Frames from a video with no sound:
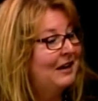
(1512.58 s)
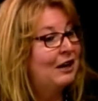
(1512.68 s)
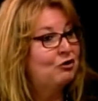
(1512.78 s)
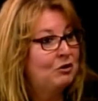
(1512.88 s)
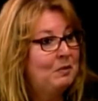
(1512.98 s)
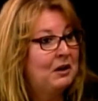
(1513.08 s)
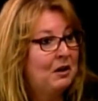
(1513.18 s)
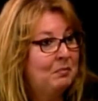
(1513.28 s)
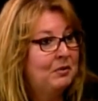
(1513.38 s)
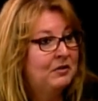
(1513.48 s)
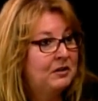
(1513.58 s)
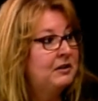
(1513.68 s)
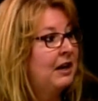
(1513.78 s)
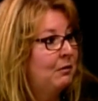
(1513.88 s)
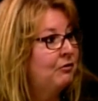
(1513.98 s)
actually pick up
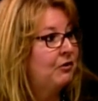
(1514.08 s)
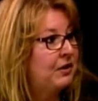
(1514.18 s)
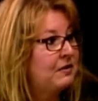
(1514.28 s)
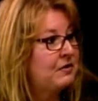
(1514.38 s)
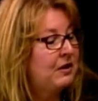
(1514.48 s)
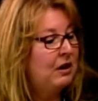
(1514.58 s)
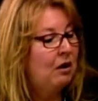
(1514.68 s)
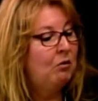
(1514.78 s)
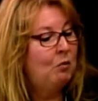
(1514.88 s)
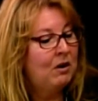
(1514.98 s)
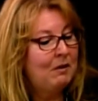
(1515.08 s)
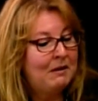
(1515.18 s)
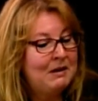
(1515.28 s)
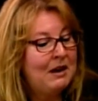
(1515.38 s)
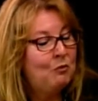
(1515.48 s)
the tab for this. Mm-hmm. What do
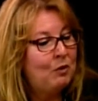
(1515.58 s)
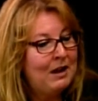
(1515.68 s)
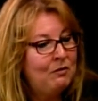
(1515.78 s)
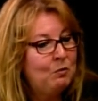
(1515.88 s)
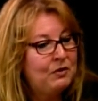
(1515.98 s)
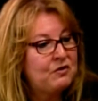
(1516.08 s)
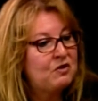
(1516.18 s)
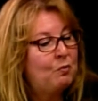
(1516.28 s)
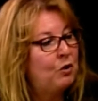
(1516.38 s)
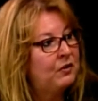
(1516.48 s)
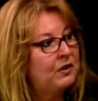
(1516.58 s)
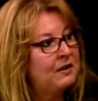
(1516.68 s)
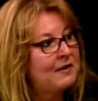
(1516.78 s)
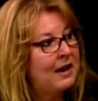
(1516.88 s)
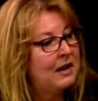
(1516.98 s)
I mean? Even with the support
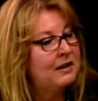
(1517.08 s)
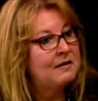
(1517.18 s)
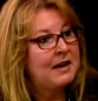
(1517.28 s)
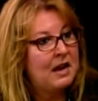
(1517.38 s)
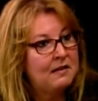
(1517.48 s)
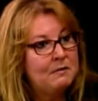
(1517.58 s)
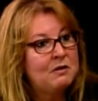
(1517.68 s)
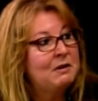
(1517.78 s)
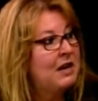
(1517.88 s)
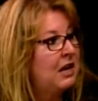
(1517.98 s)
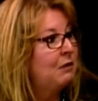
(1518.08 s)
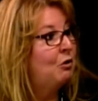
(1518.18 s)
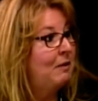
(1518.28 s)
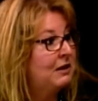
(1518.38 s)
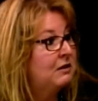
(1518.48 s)
that it's had, and it seems to be gaining
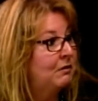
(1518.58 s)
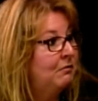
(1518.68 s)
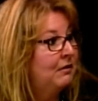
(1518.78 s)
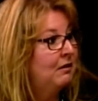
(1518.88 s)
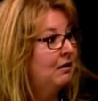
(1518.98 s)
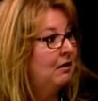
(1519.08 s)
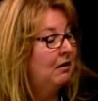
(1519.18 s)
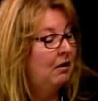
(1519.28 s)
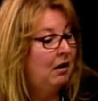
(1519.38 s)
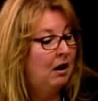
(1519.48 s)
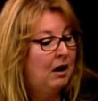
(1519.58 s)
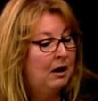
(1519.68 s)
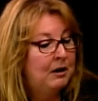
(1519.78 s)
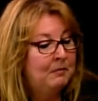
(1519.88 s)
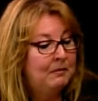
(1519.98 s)
momentum.
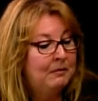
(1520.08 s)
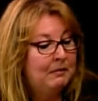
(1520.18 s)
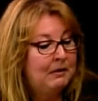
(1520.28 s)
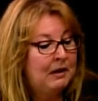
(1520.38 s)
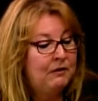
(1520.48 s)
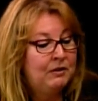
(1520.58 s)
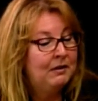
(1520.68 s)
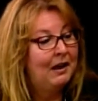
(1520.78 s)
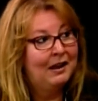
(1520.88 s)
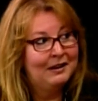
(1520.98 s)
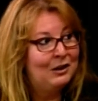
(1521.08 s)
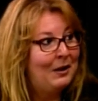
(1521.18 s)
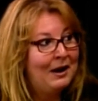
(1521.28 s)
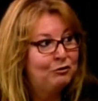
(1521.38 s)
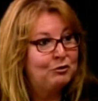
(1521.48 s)
Um, even you
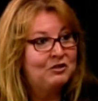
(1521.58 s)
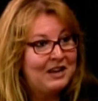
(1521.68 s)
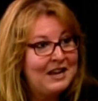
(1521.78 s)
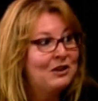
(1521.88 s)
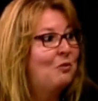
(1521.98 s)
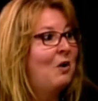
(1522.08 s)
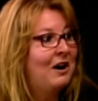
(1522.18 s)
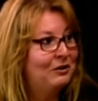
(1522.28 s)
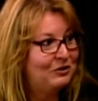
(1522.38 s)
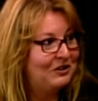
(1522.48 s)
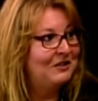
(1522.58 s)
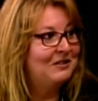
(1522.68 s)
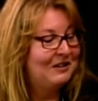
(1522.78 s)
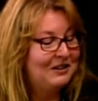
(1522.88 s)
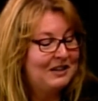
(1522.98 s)
know after it's taken a while
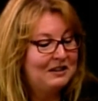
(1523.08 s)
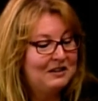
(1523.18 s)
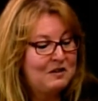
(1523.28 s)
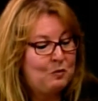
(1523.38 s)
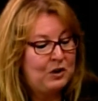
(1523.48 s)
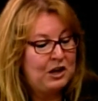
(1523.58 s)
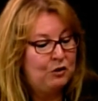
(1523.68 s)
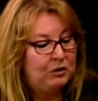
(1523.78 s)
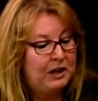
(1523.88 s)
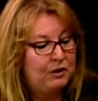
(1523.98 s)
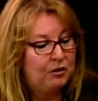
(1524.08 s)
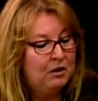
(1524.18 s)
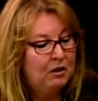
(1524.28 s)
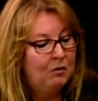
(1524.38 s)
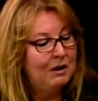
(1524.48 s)
to, to get to this point a year later,
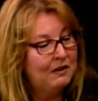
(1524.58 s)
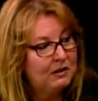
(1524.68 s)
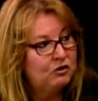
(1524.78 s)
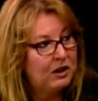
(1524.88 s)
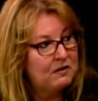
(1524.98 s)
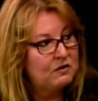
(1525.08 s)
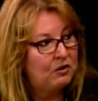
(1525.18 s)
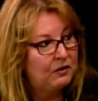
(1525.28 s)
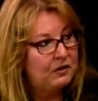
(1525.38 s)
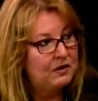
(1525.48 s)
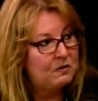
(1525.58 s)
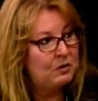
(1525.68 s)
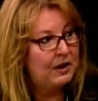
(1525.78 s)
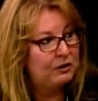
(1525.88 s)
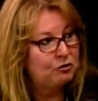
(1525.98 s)
what think the chances are that this
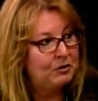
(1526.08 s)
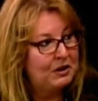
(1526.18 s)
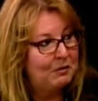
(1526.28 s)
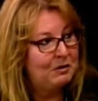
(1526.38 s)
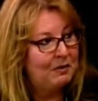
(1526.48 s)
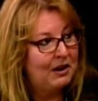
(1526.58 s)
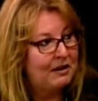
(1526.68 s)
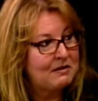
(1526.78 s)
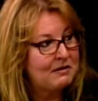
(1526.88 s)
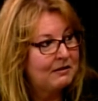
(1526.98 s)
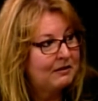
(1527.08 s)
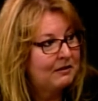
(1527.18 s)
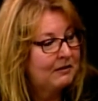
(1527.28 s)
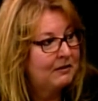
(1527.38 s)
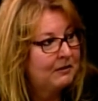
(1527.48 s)
will actually come to pass?
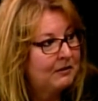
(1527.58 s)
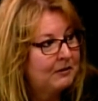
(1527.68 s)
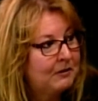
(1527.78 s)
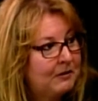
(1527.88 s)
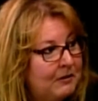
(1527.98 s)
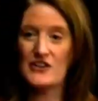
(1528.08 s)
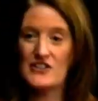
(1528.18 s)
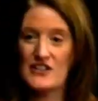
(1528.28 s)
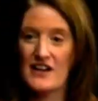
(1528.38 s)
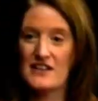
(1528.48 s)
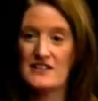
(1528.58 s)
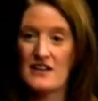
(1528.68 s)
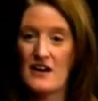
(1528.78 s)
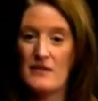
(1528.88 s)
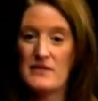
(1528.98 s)
Hopefully, we'll have a good
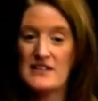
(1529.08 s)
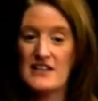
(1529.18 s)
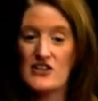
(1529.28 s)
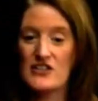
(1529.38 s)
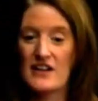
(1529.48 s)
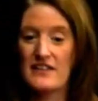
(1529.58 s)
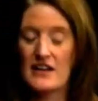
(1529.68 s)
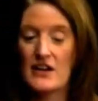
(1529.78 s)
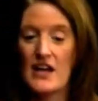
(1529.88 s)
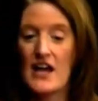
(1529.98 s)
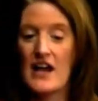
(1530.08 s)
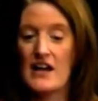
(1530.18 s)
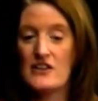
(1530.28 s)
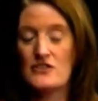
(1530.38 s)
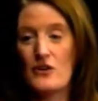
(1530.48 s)
chance um, this session. I think
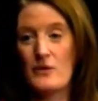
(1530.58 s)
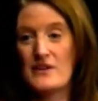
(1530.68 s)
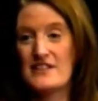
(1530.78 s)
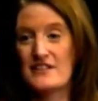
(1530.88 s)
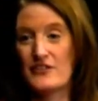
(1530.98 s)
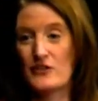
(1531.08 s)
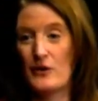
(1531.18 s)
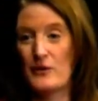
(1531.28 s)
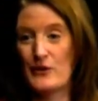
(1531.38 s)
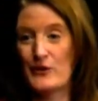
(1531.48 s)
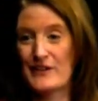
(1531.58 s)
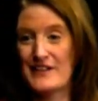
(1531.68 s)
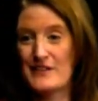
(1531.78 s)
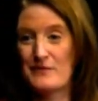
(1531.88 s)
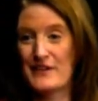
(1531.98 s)
it is always difficult when you look
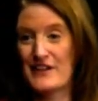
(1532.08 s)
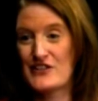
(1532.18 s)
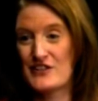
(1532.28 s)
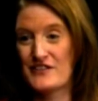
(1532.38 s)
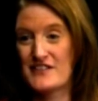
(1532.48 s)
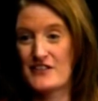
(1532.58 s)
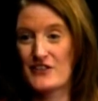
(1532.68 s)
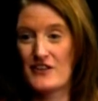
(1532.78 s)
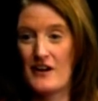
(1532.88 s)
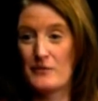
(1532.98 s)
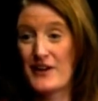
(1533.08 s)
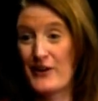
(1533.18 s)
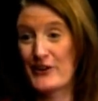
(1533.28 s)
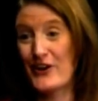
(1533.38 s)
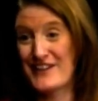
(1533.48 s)
at something that's just um,
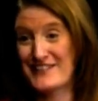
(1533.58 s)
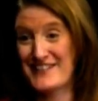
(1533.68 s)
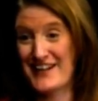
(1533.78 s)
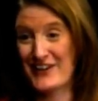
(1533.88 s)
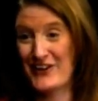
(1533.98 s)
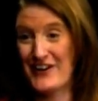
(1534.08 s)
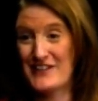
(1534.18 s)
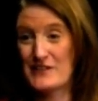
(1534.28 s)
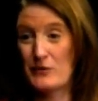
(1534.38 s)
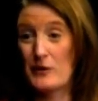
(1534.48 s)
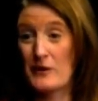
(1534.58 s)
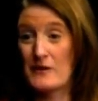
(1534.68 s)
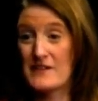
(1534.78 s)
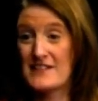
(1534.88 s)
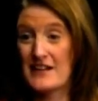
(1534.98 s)
county cost to state cost and where we
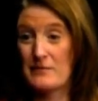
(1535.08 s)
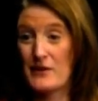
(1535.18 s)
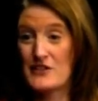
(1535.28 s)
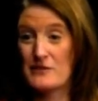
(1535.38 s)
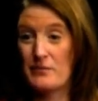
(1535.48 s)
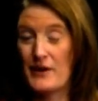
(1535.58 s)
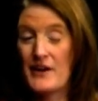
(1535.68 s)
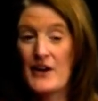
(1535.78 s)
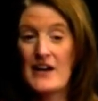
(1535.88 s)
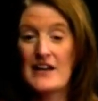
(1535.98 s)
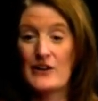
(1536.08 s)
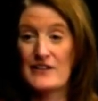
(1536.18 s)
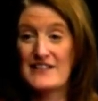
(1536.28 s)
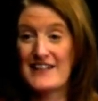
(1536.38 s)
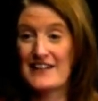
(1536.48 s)
are in the state budget. But you
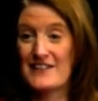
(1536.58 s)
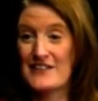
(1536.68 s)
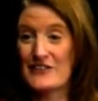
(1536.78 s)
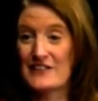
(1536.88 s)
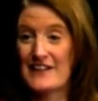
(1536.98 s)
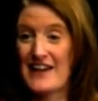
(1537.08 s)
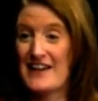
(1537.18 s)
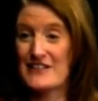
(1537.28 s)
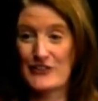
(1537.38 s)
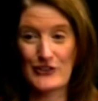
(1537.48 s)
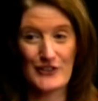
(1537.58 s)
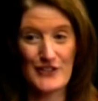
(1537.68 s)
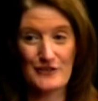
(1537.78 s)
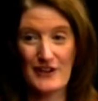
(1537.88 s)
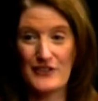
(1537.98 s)
know, the state does look like it has
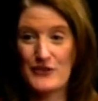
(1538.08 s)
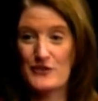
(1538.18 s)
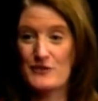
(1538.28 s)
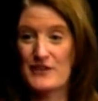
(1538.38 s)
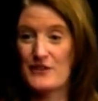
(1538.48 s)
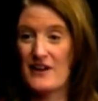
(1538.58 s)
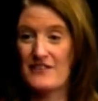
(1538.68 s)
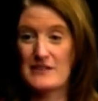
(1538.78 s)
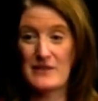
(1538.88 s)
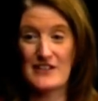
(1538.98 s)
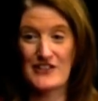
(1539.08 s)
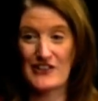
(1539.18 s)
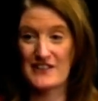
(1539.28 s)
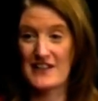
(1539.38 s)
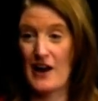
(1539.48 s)
increased revenues. We do have some
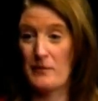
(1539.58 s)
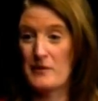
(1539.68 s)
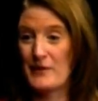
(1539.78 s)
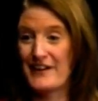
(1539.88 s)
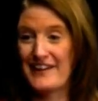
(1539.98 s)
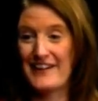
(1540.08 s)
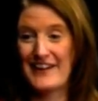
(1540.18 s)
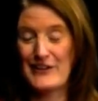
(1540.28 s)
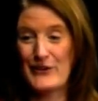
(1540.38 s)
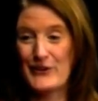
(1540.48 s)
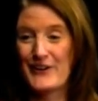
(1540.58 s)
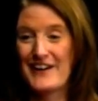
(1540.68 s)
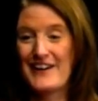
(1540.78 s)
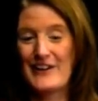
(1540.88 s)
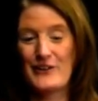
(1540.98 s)
additional settlement money, and I know
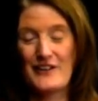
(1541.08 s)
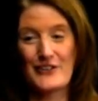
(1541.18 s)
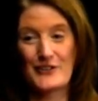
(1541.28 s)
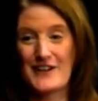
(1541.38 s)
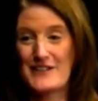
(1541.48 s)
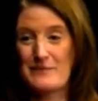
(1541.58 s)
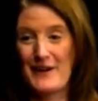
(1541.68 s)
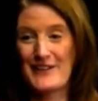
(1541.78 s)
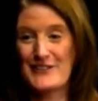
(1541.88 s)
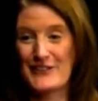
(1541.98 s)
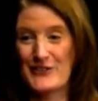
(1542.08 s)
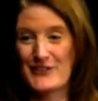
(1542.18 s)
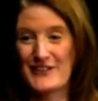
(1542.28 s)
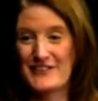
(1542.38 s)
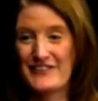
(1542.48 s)
you have a great sponsor
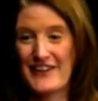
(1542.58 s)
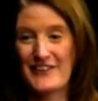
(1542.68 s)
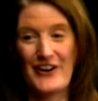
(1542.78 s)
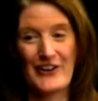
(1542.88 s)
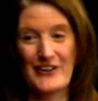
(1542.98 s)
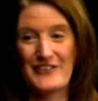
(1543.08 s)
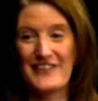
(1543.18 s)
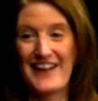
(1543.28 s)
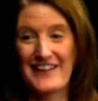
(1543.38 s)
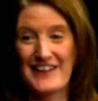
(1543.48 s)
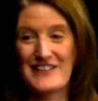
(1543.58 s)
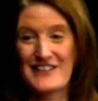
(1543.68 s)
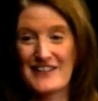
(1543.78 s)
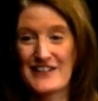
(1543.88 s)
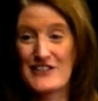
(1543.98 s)
who's going to fight hard for that
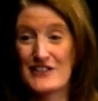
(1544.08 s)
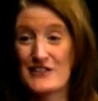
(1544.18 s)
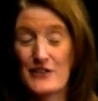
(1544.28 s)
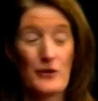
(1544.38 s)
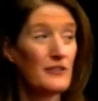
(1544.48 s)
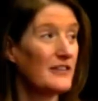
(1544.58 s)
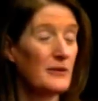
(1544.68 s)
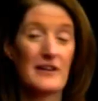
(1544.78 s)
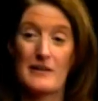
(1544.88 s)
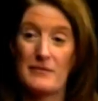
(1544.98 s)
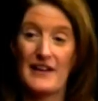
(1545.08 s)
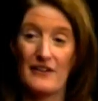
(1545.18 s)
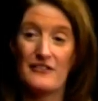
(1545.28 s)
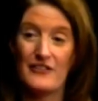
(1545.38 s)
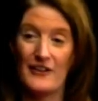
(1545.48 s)
legislation. So hopefully, we can be
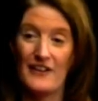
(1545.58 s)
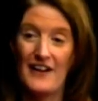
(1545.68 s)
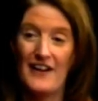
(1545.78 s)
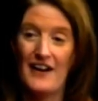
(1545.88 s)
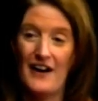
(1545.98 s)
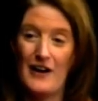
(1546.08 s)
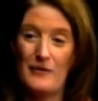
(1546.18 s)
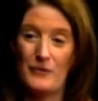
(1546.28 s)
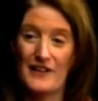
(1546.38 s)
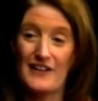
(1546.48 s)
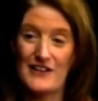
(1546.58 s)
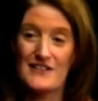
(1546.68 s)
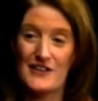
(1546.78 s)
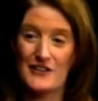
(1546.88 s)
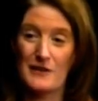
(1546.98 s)
helpful um, when the
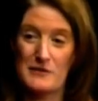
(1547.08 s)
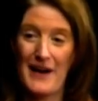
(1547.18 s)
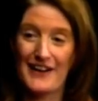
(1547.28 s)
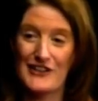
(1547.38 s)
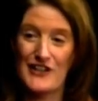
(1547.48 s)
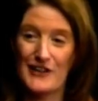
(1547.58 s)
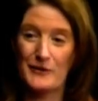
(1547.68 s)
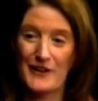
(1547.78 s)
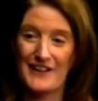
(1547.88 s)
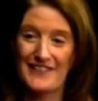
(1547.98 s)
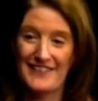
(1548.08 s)
legislature comes back in January.